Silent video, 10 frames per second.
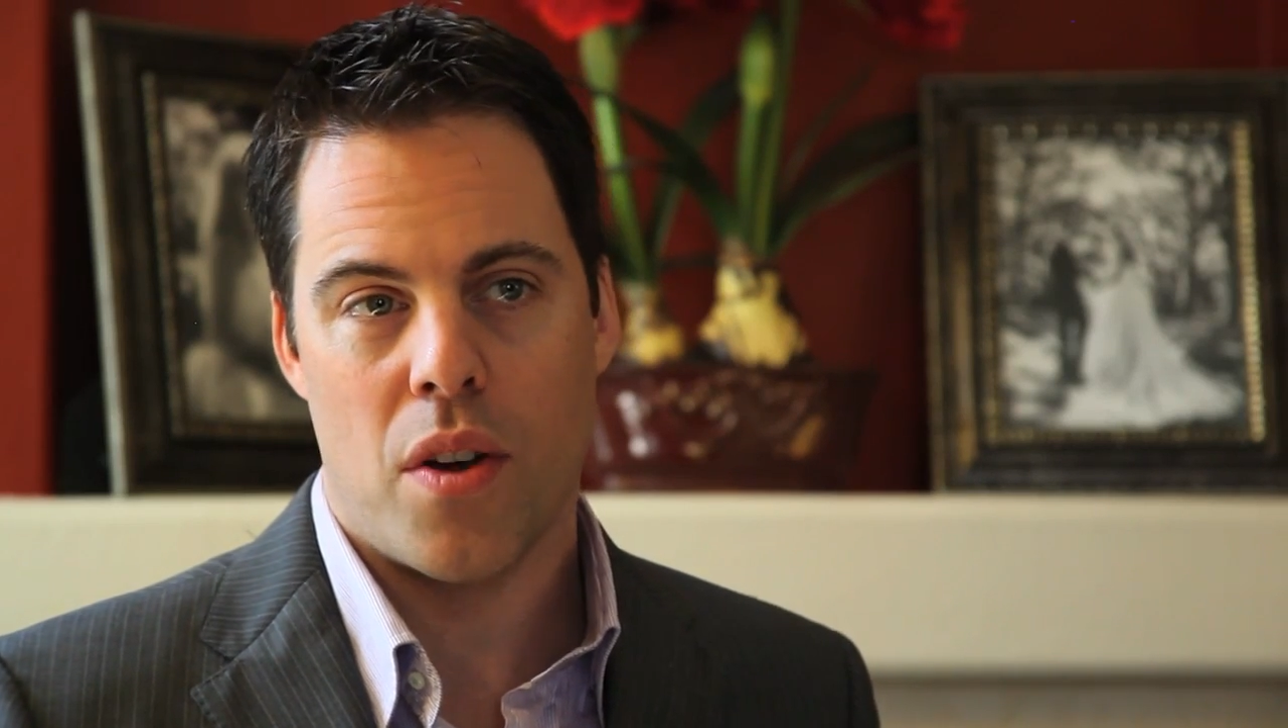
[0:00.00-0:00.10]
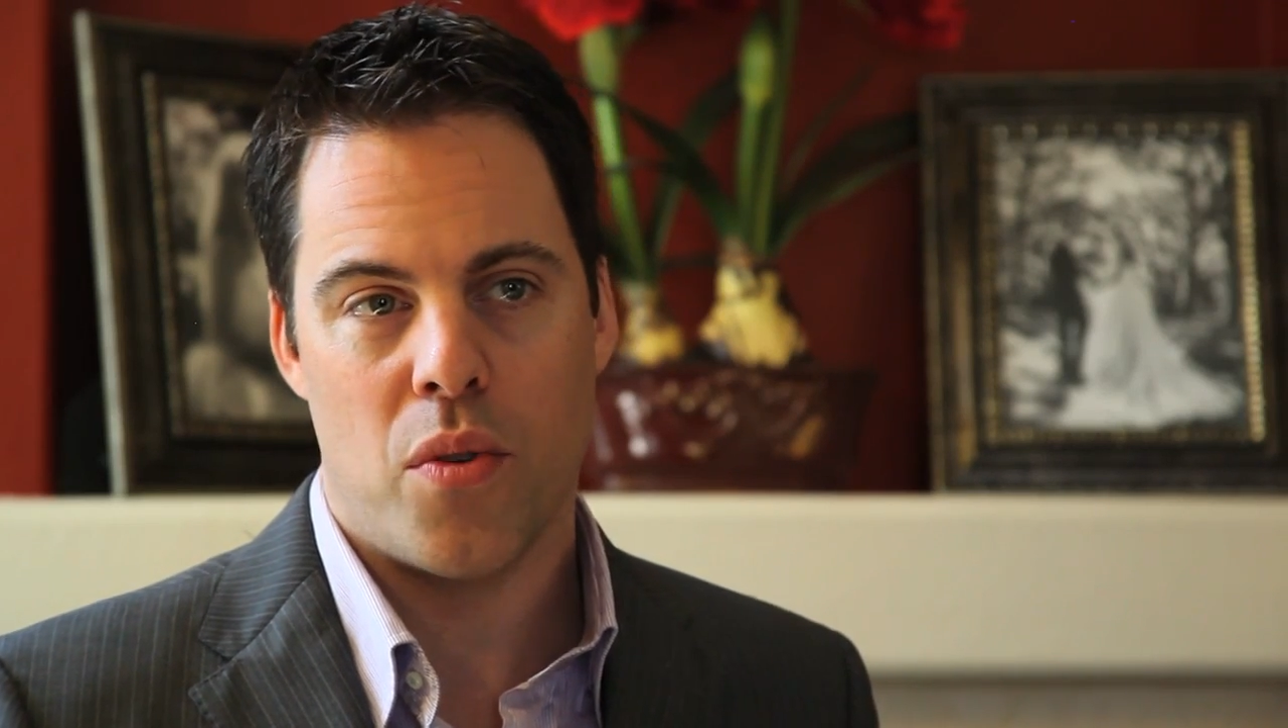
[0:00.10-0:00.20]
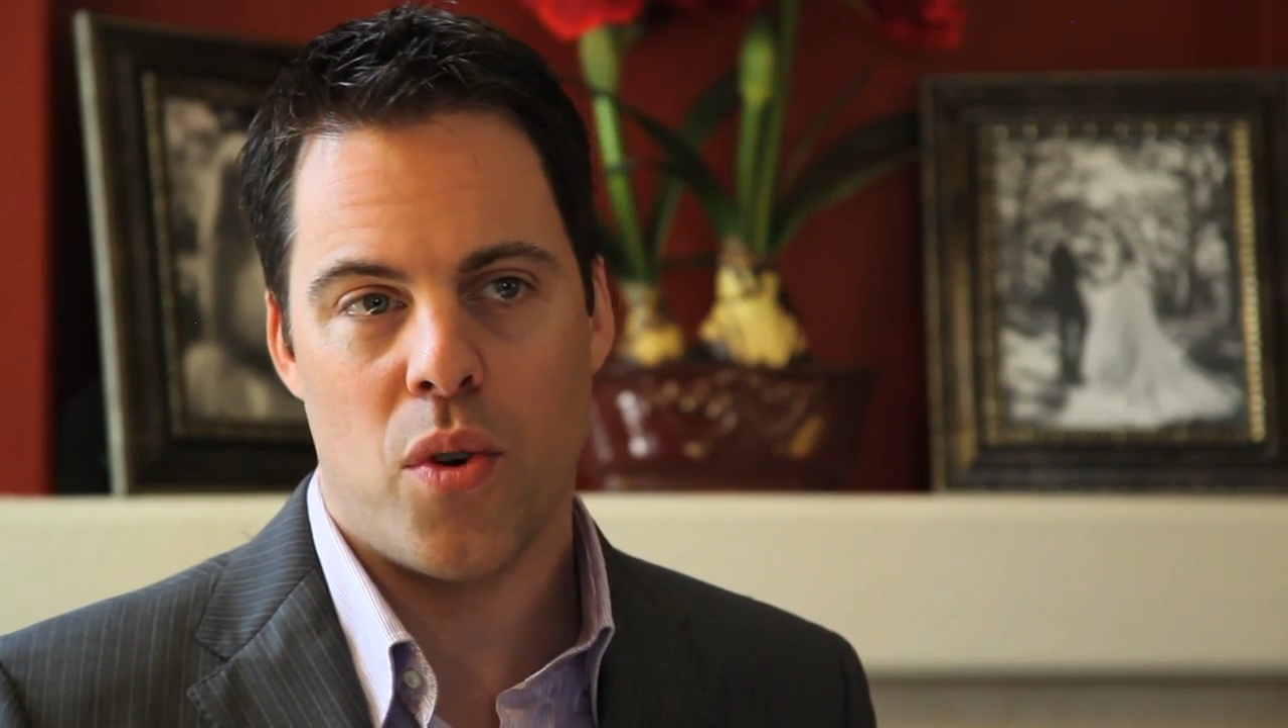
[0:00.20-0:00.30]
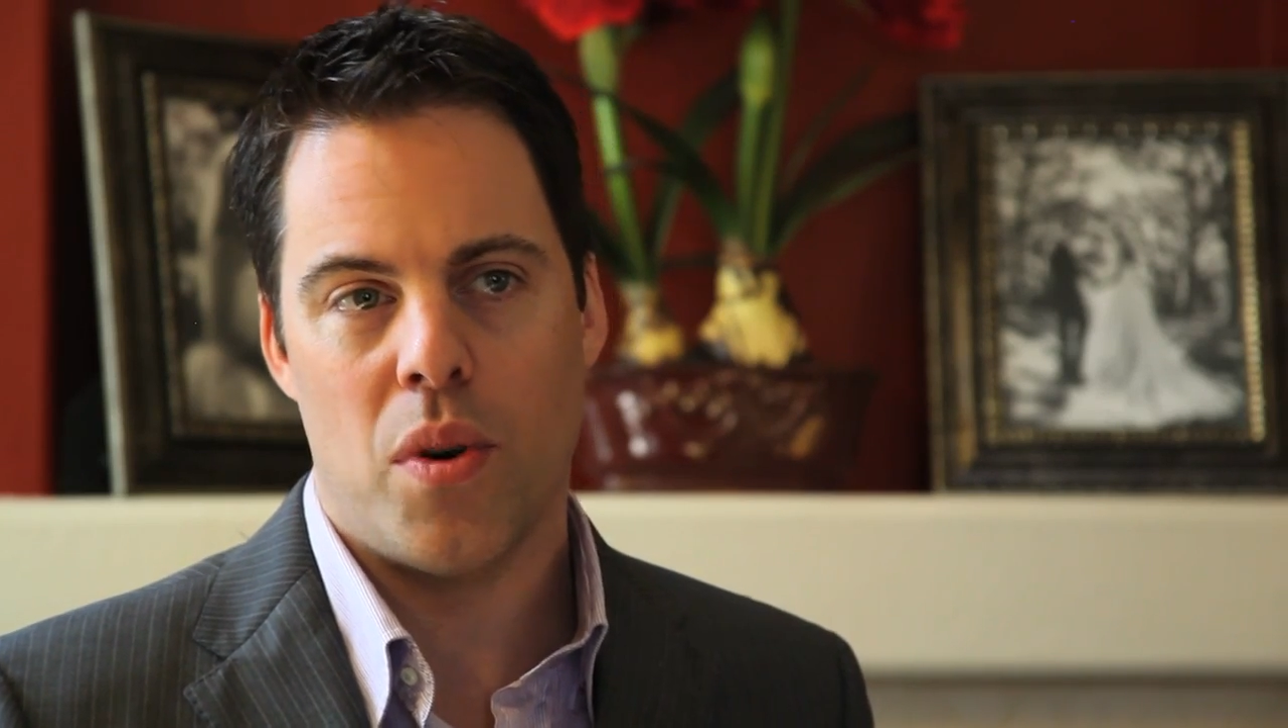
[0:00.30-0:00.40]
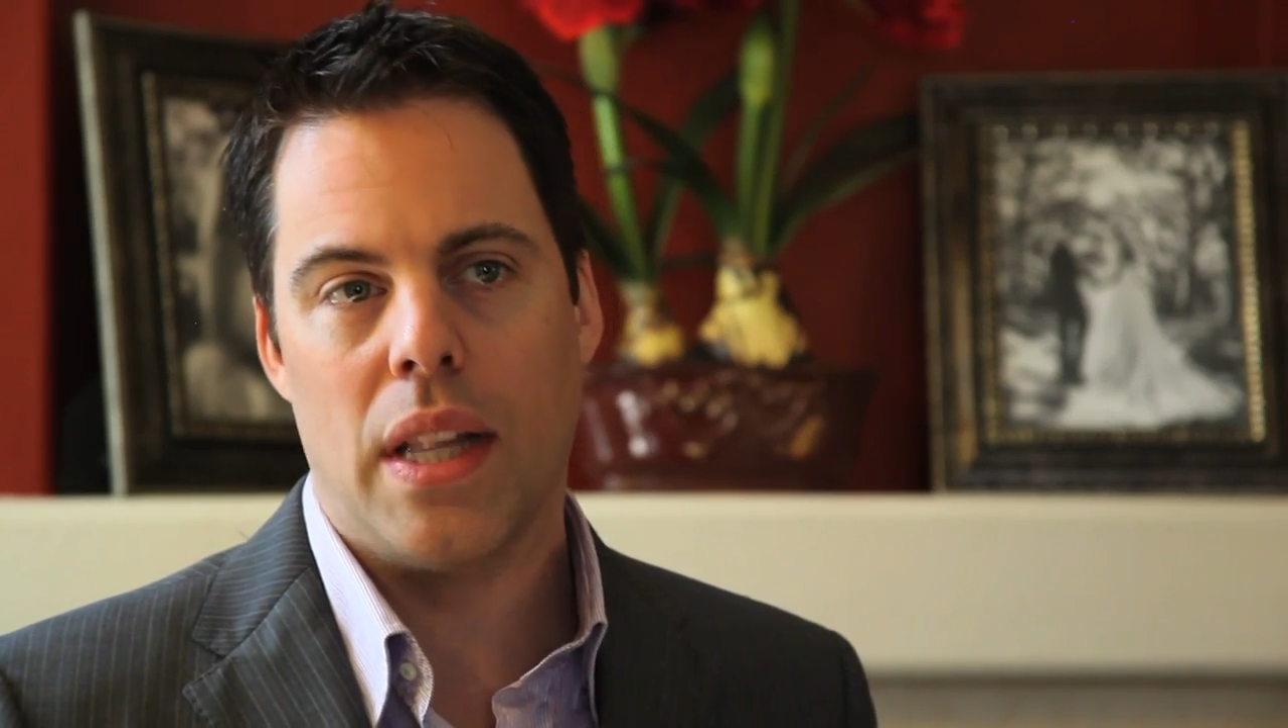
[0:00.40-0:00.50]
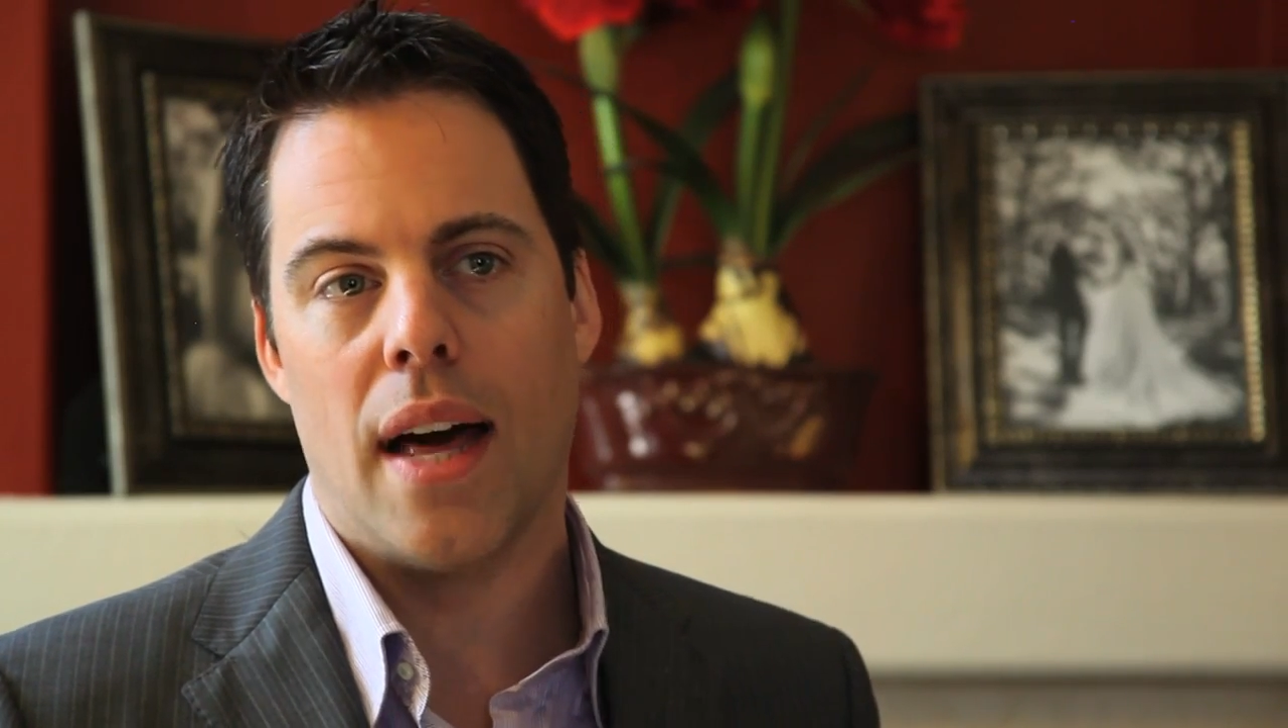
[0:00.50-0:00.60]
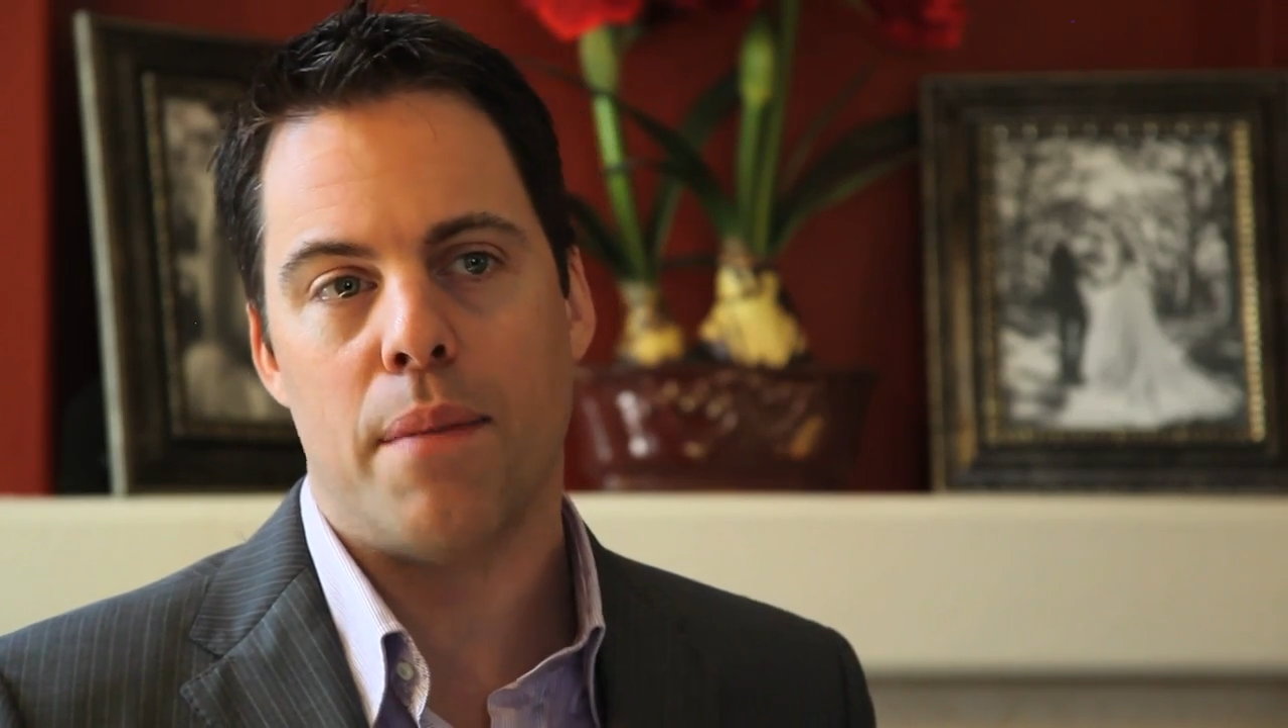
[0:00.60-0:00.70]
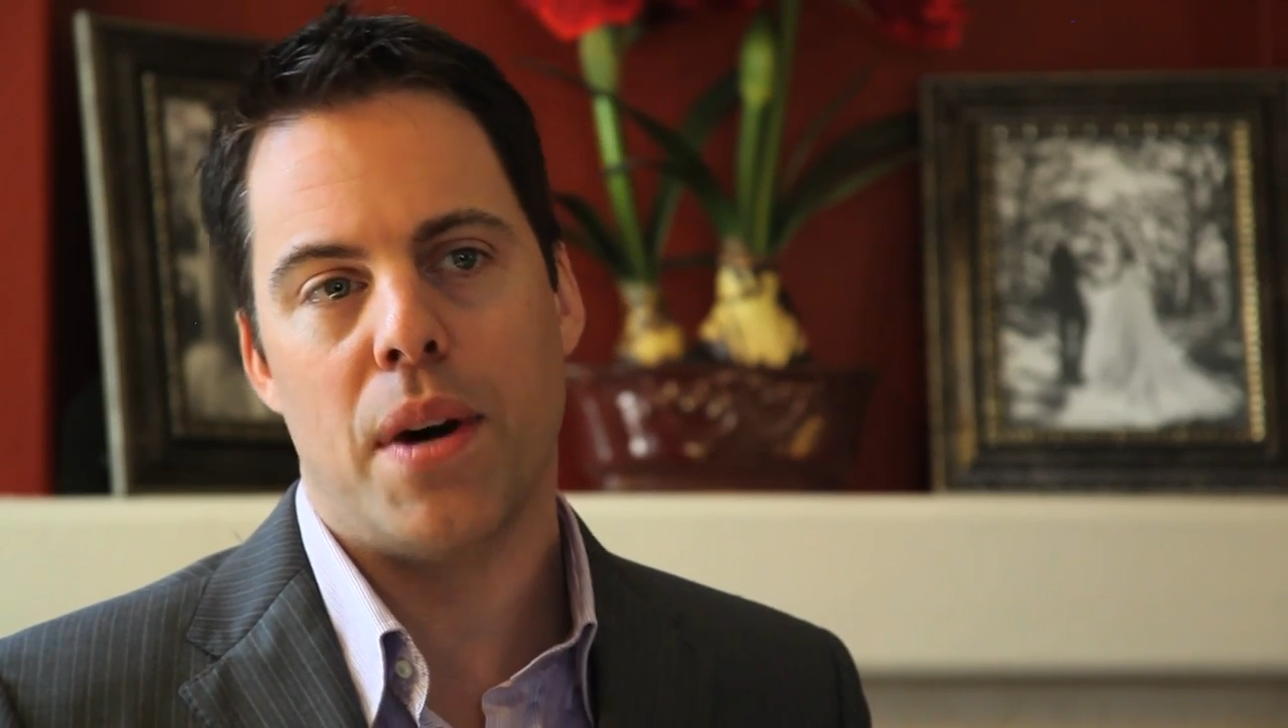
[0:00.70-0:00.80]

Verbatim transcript: I don't know a lot